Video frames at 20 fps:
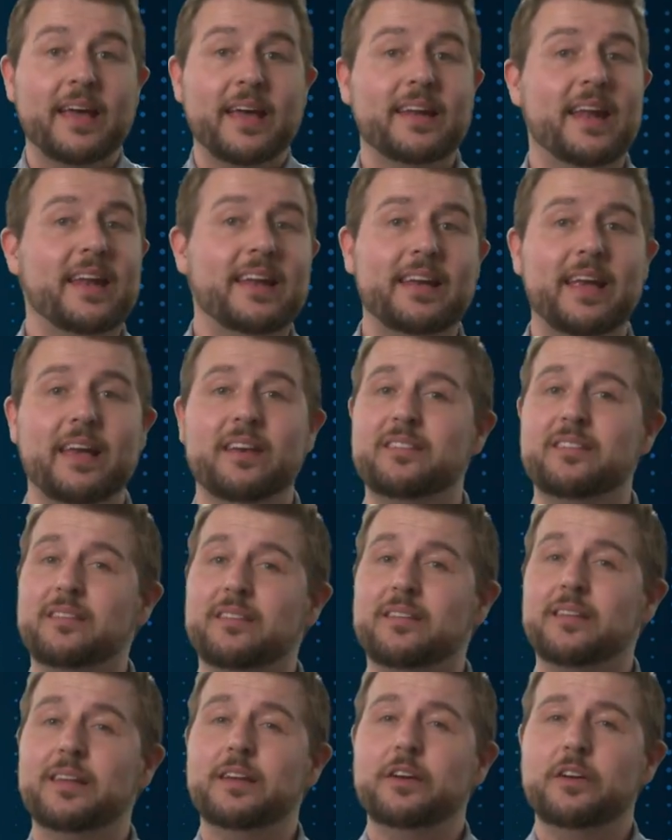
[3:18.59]
In any case,
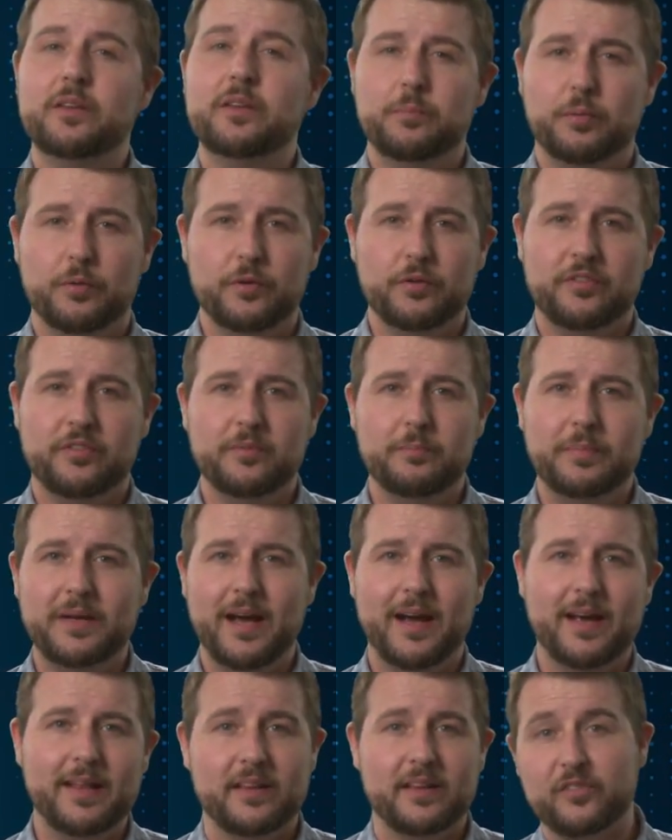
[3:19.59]
it's clear the person
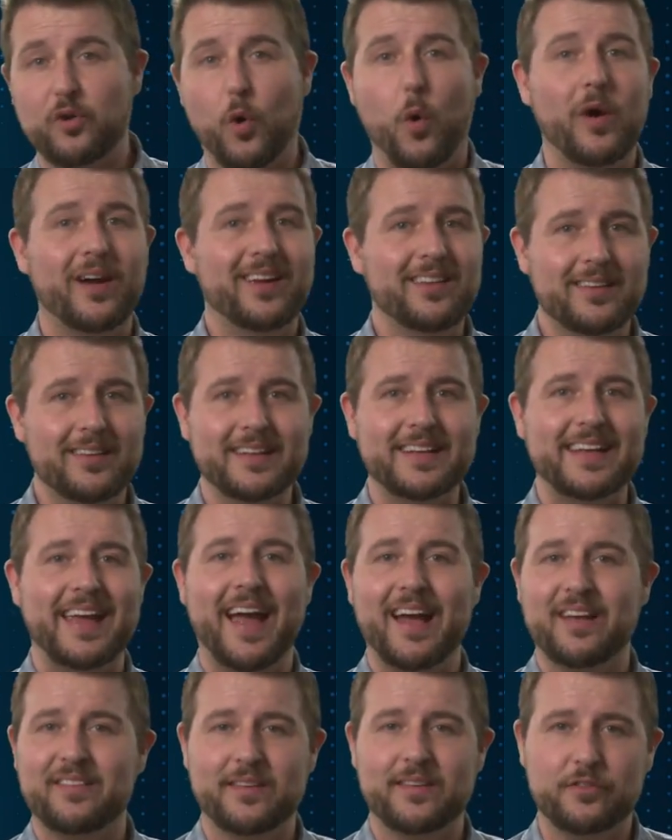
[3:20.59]
behind this Oil and
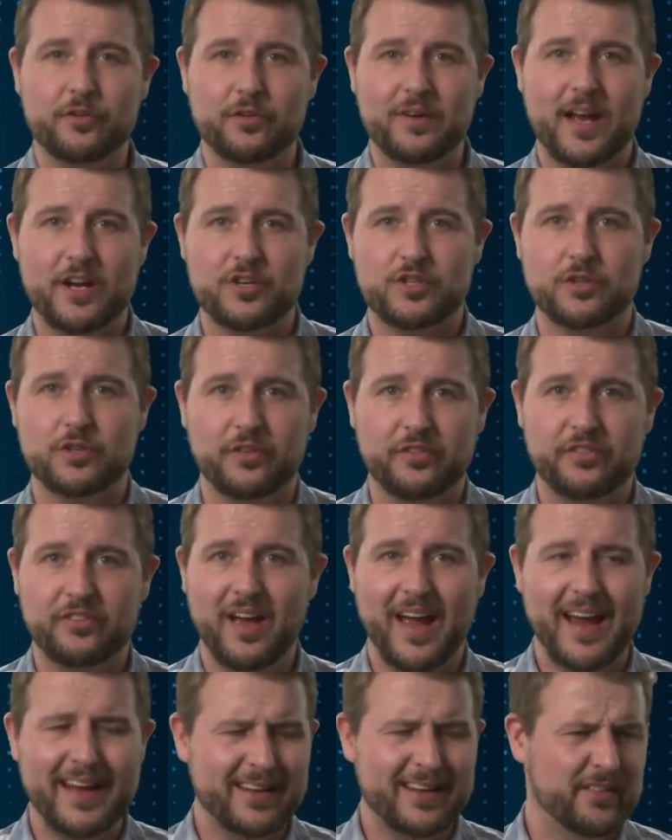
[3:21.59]
Gas International
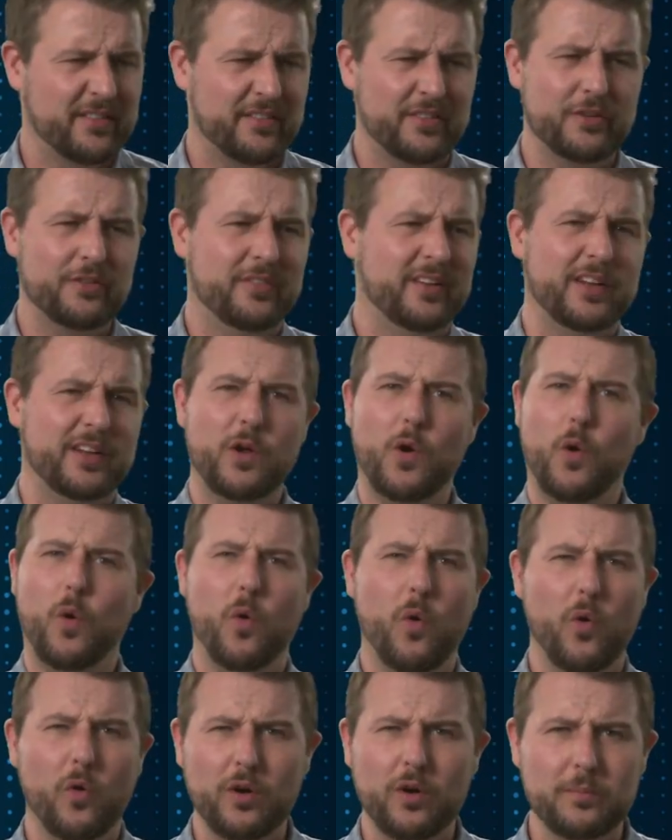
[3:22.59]
site is using
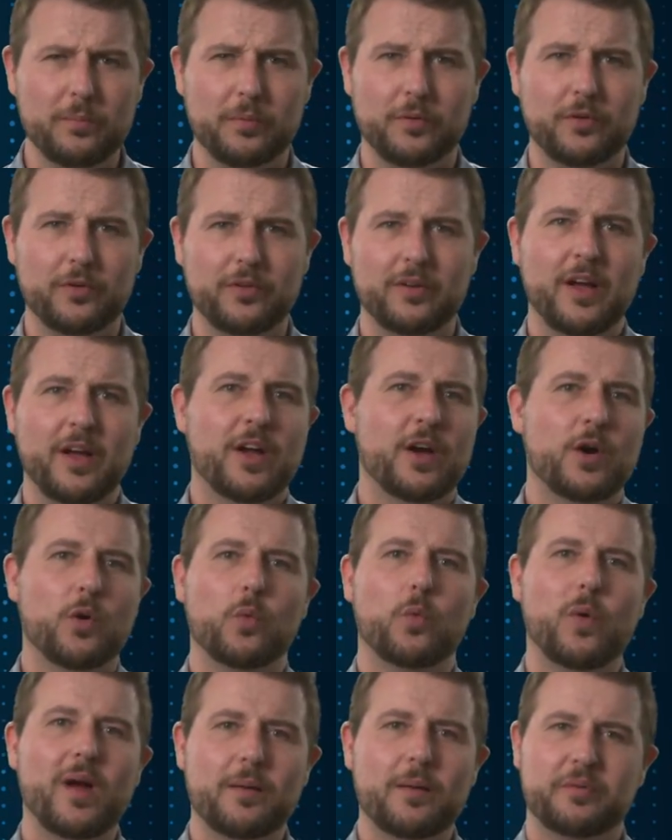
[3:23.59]
horrible
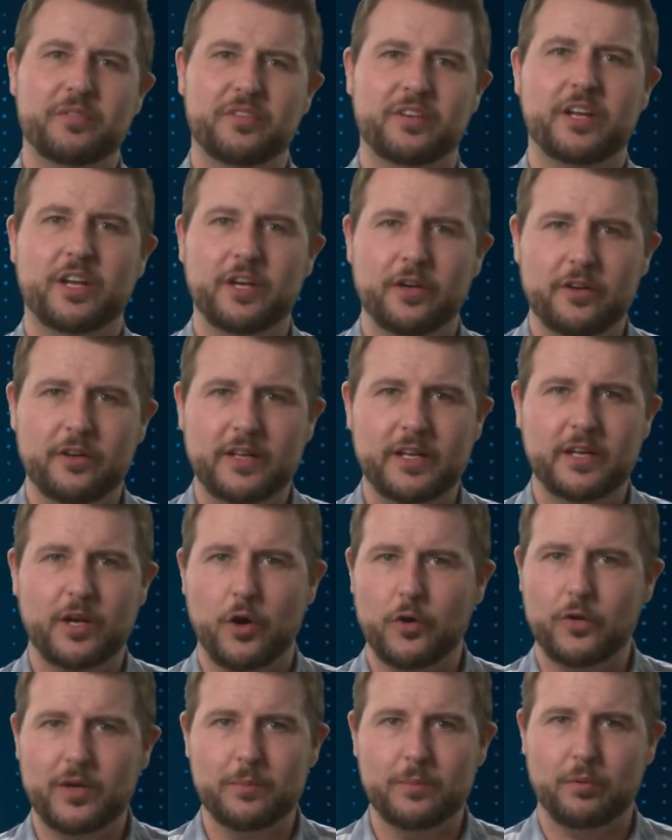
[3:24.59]
web security
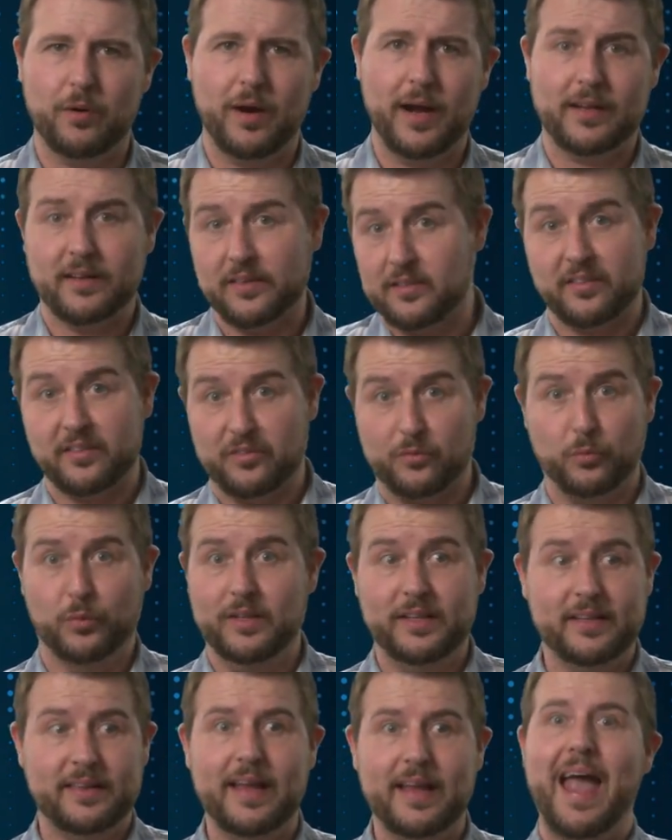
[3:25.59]
coding practices.
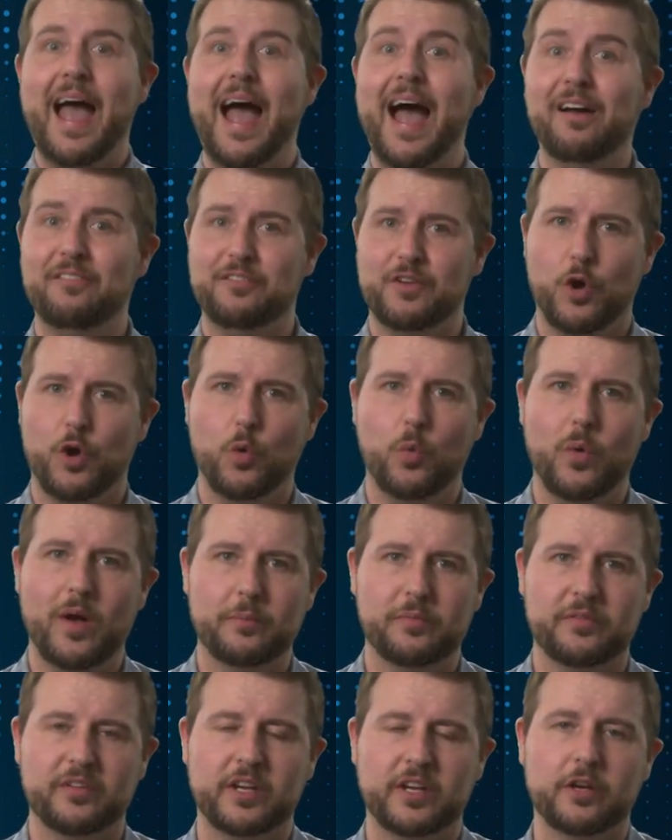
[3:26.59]
Really, they have no
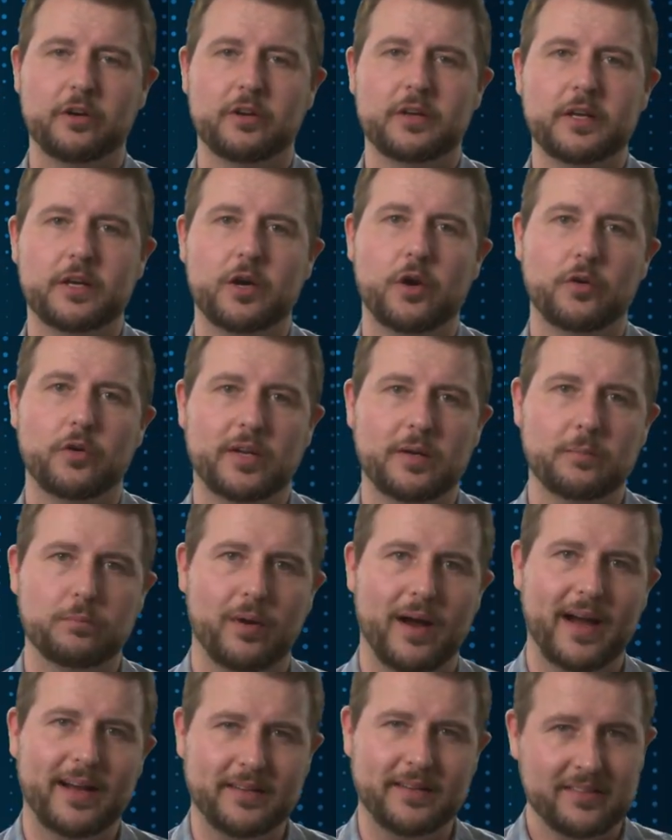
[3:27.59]
web security coding
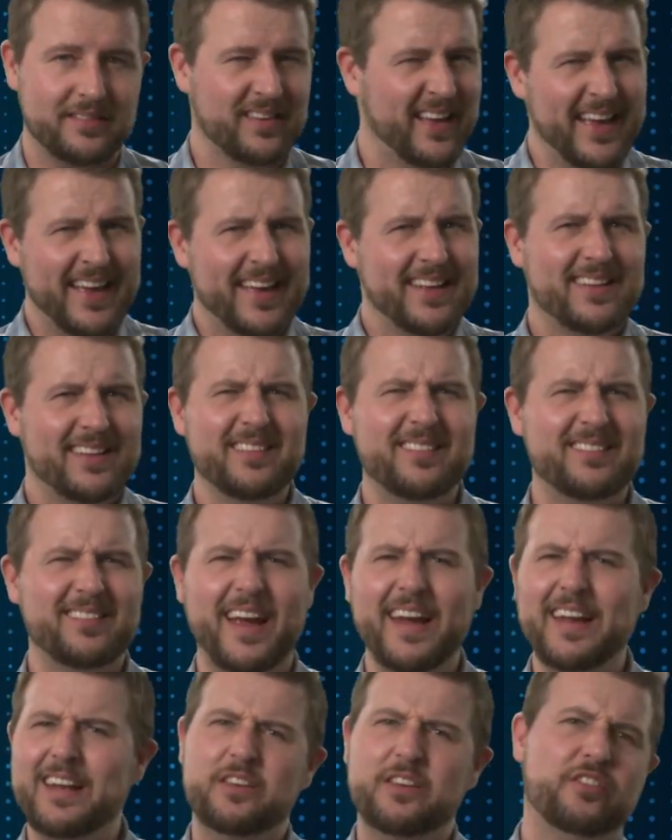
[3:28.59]
practice. This
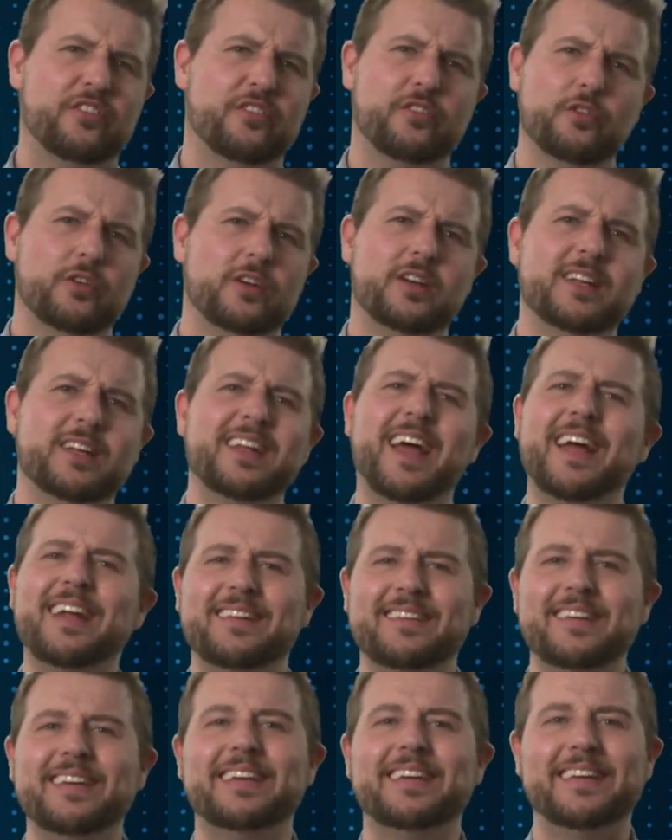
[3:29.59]
site is circa
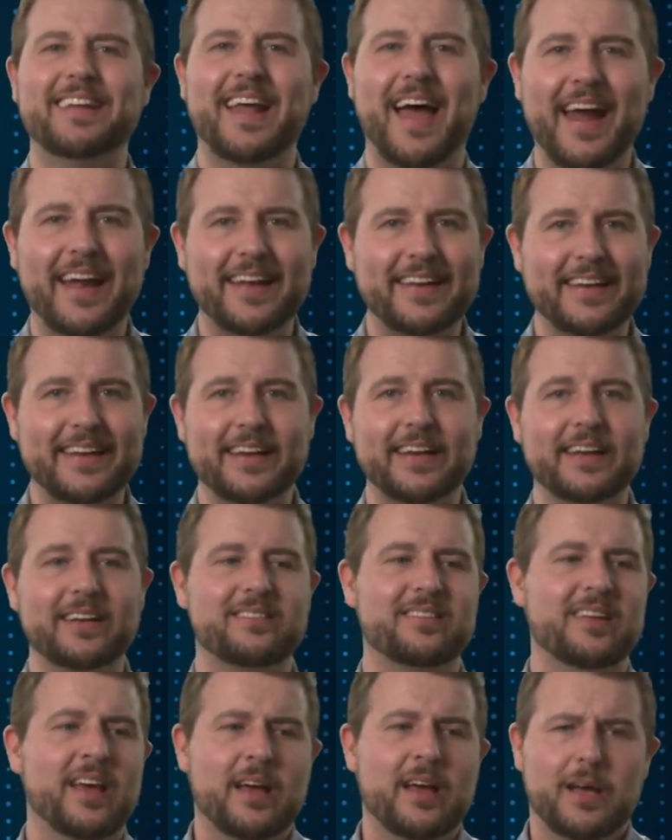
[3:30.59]
1990.
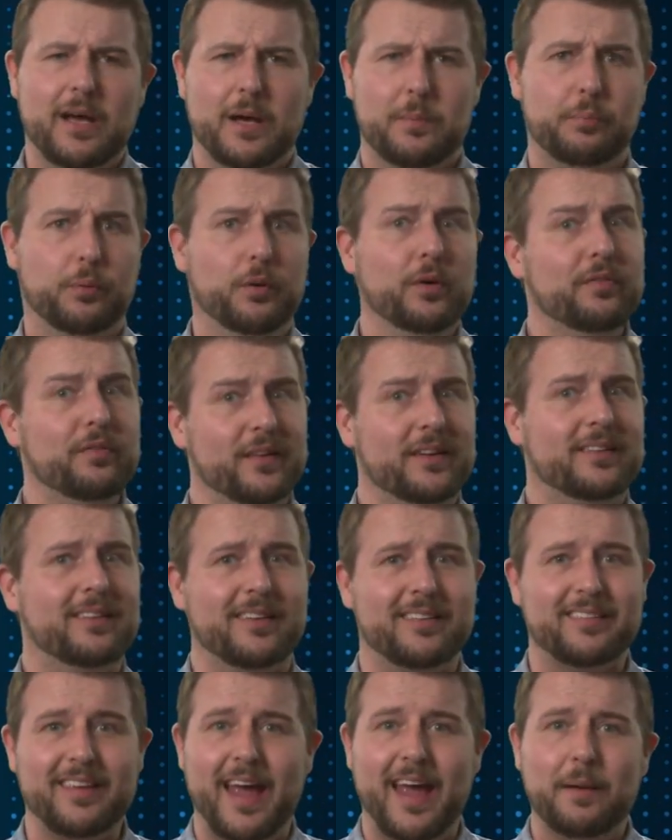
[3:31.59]
It's a perfect
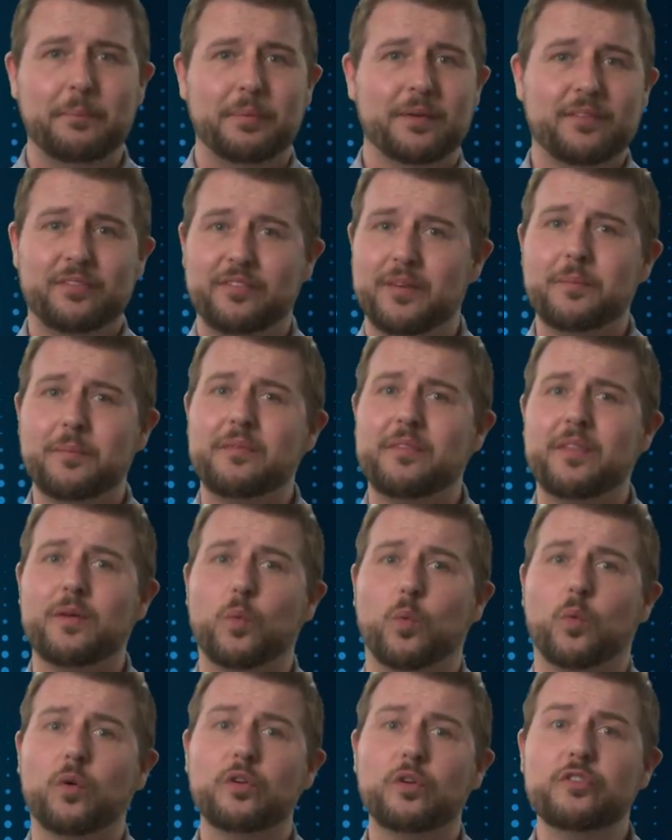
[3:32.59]
example of some of the
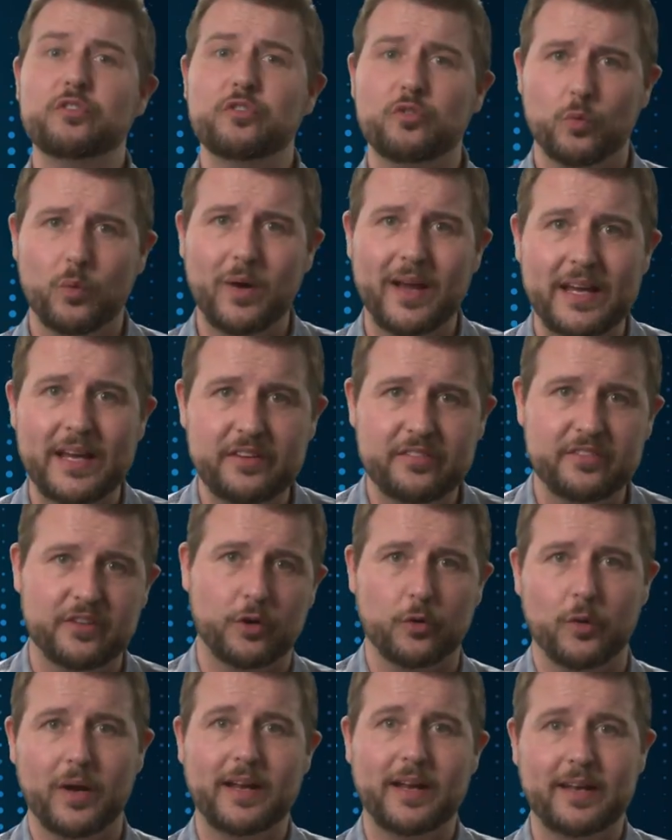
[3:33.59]
worst ways to
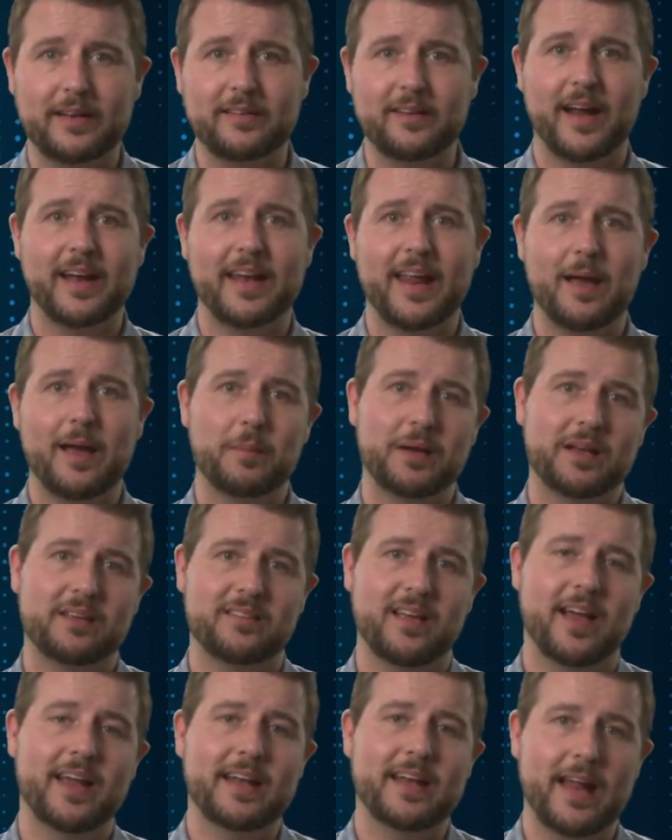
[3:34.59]
create a dynamic
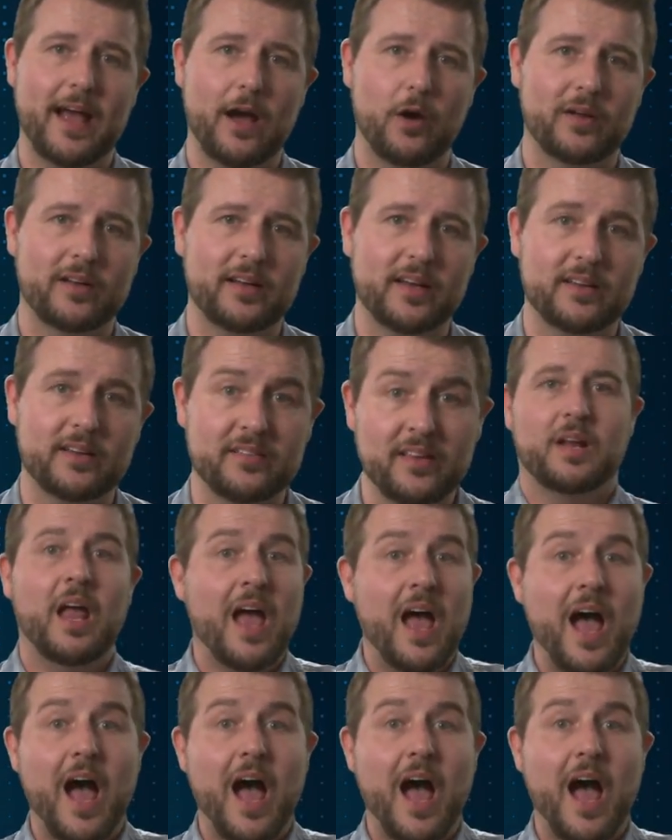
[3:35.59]
site nowadays.